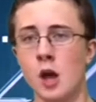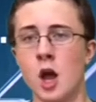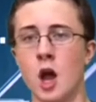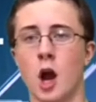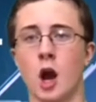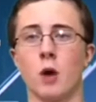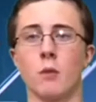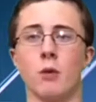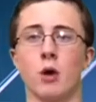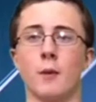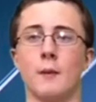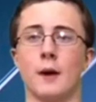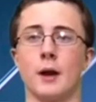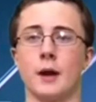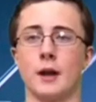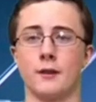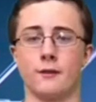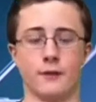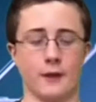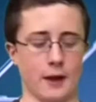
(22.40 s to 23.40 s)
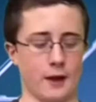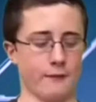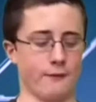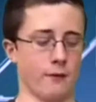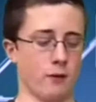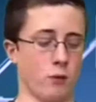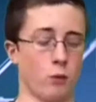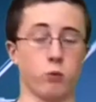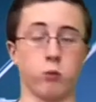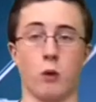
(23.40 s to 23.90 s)
Our robot needs to have
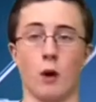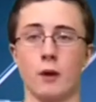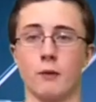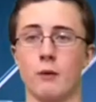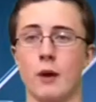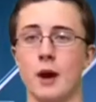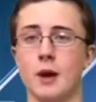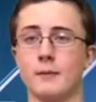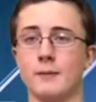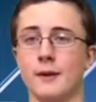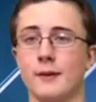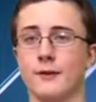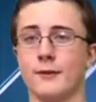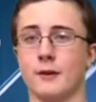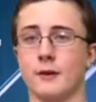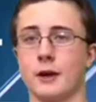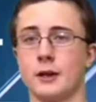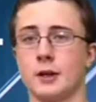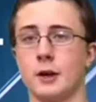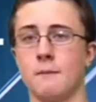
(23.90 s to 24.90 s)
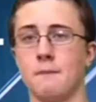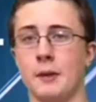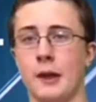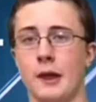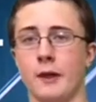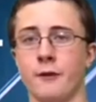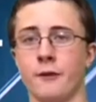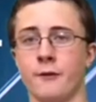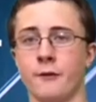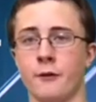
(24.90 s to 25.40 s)
1 randomly selected
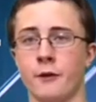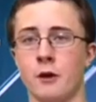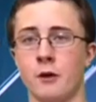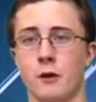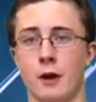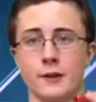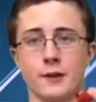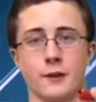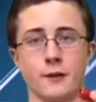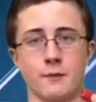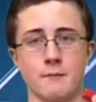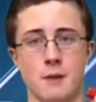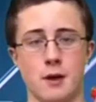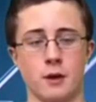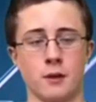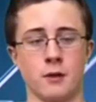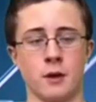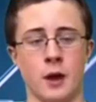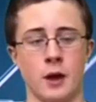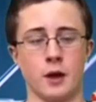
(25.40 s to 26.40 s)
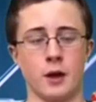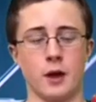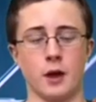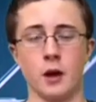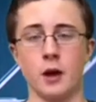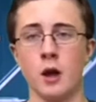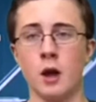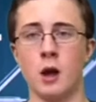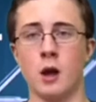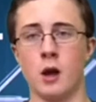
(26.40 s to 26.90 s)
piece, like this metal nut here,